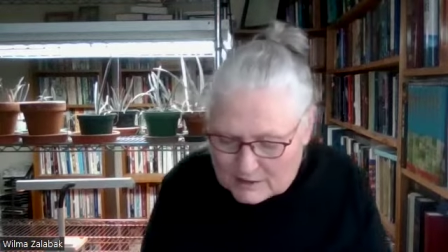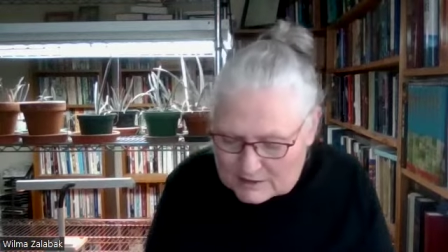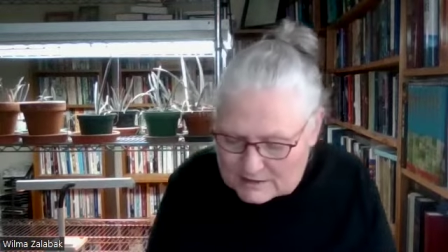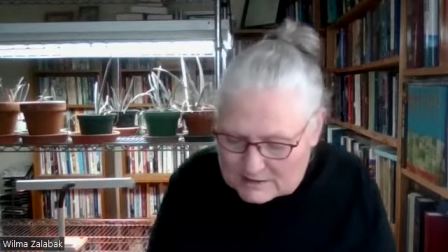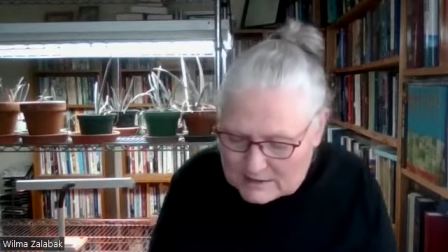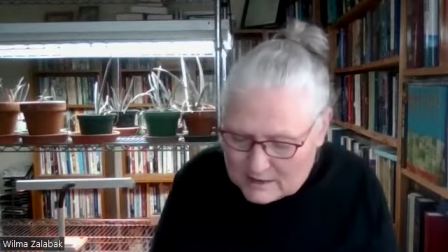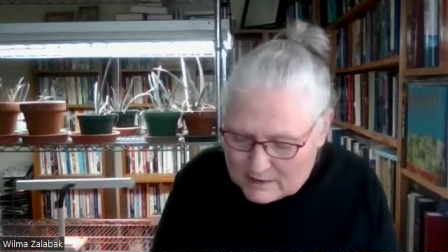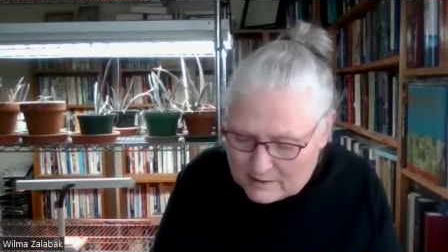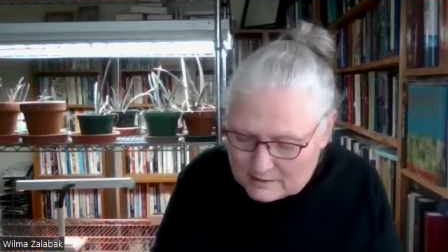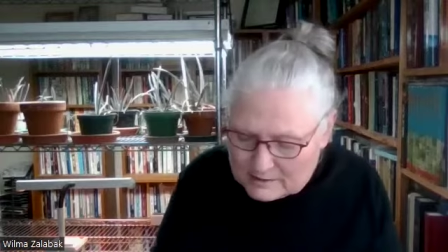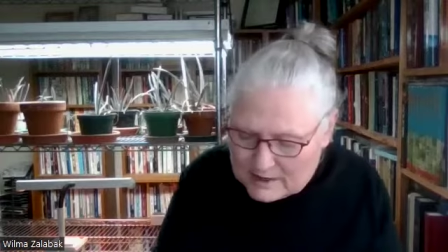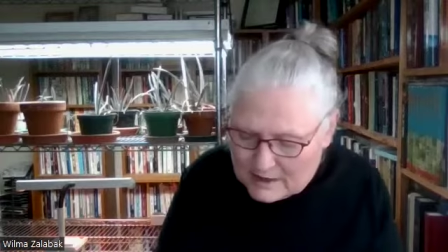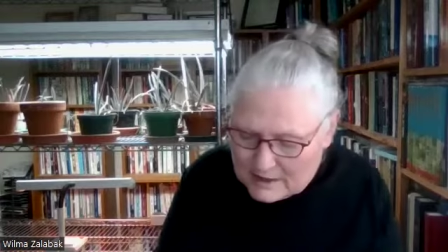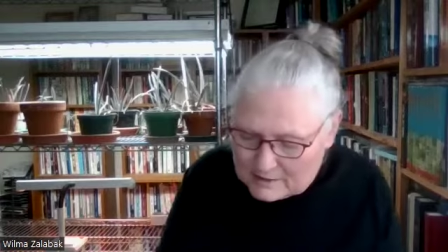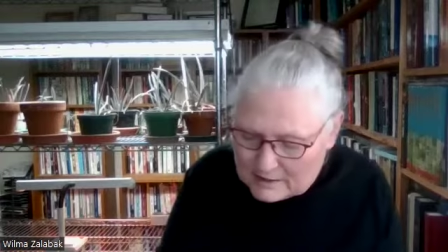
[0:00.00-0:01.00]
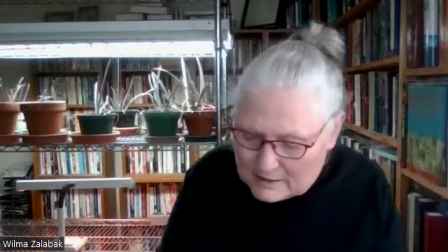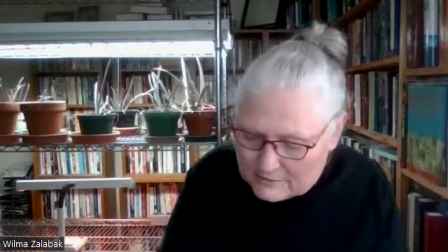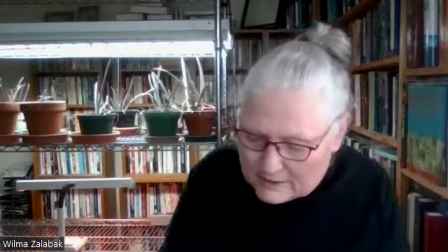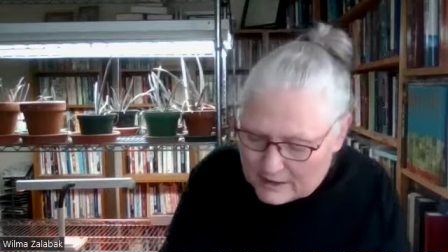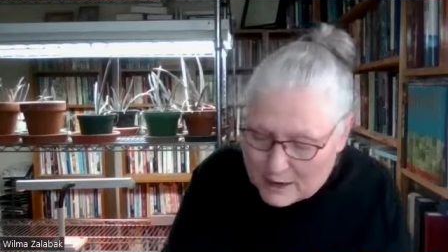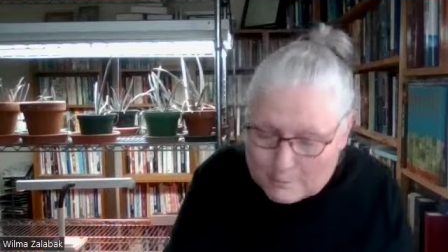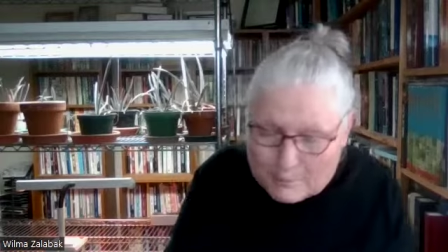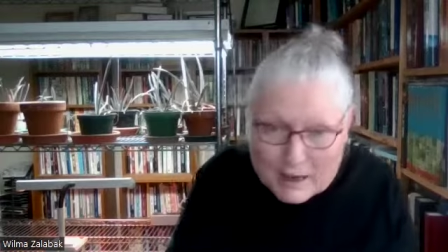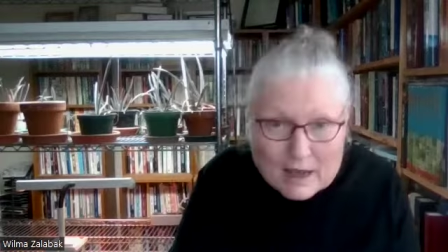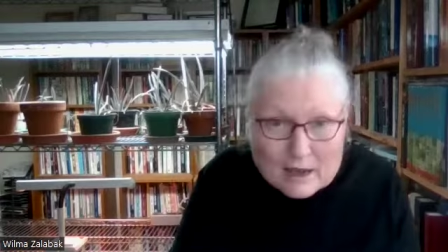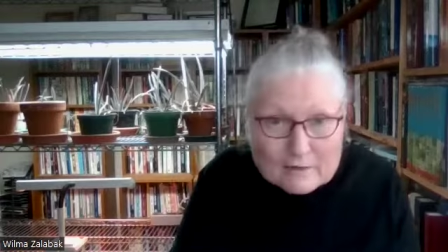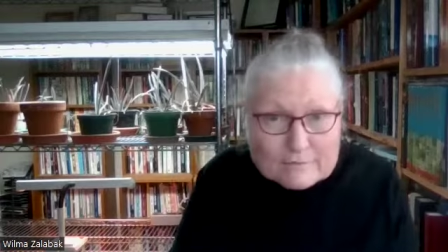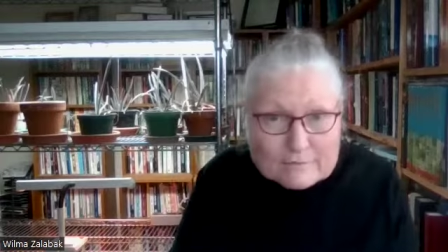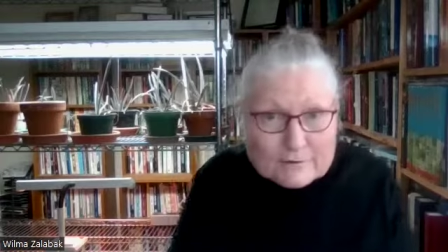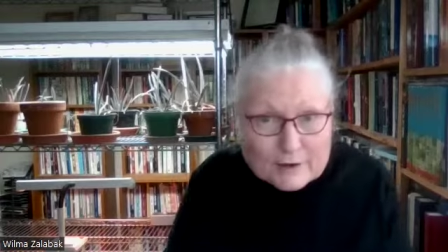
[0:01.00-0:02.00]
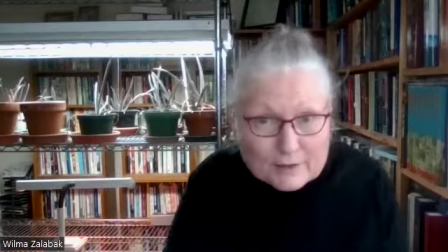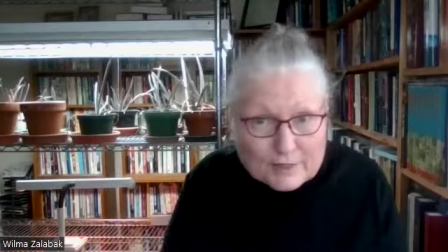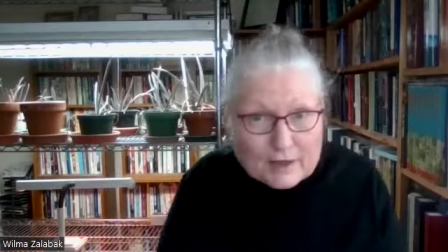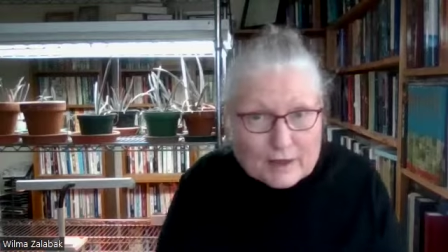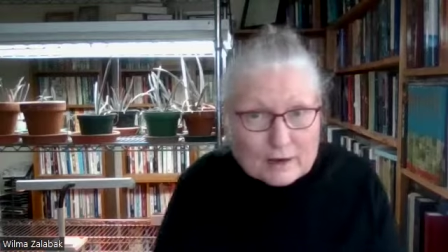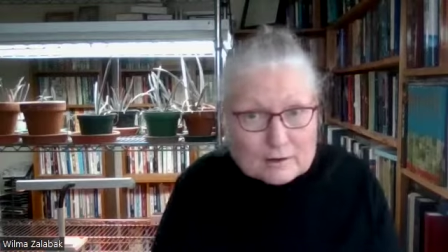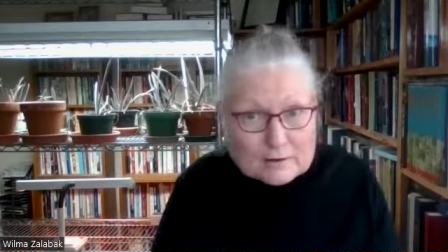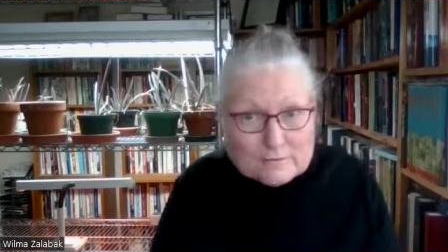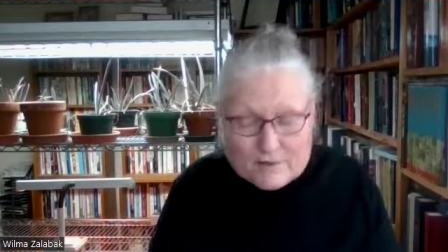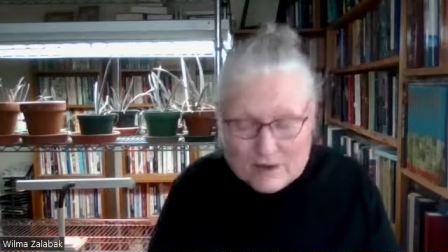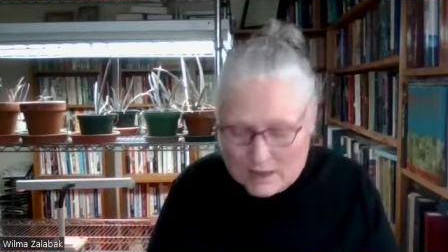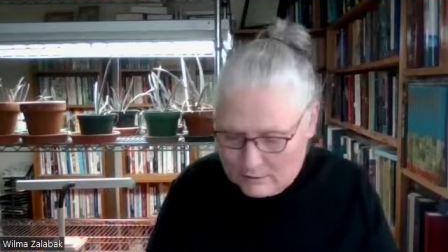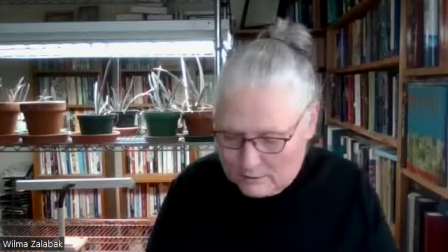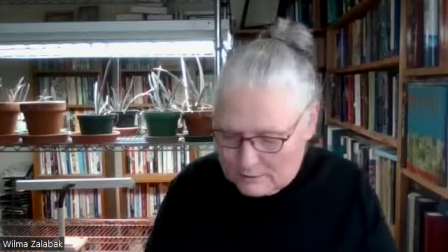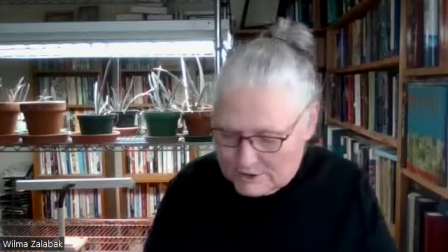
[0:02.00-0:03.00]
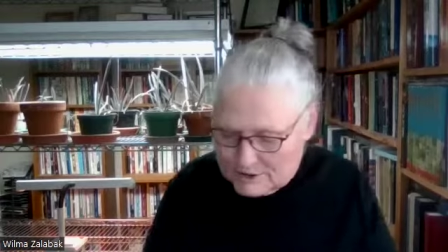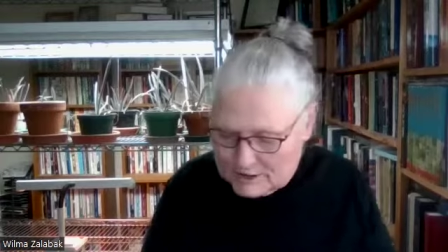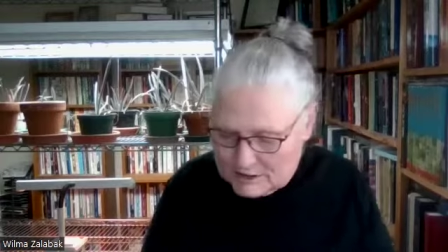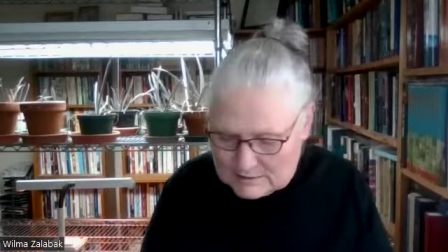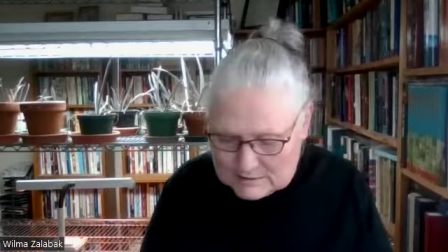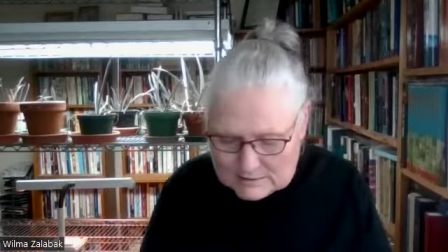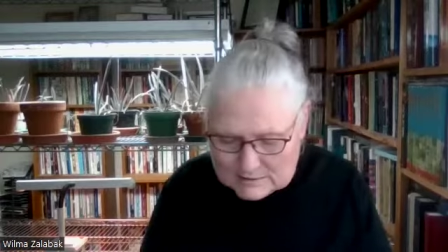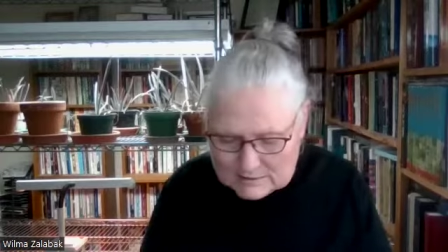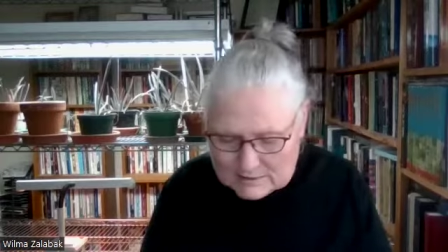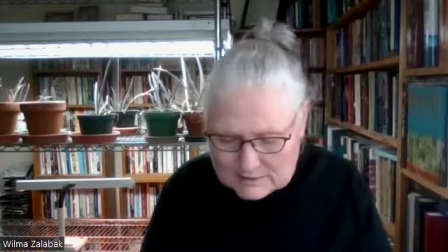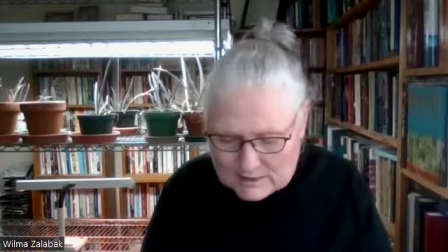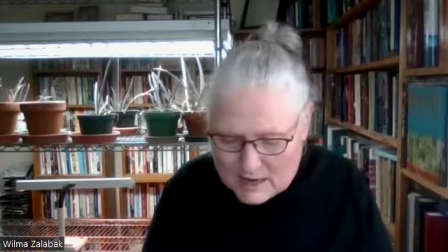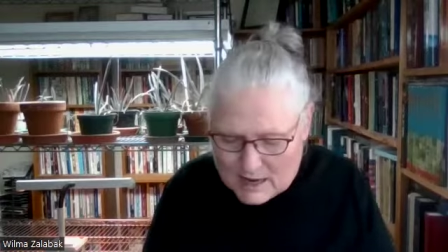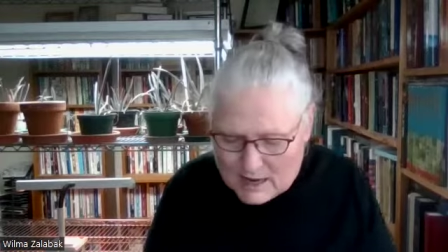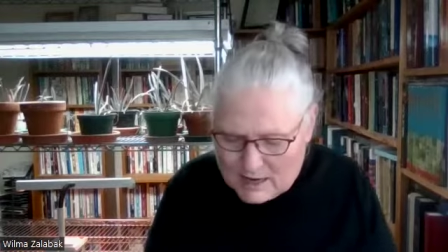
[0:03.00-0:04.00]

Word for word: seeing that they had given up everything to follow Jesus.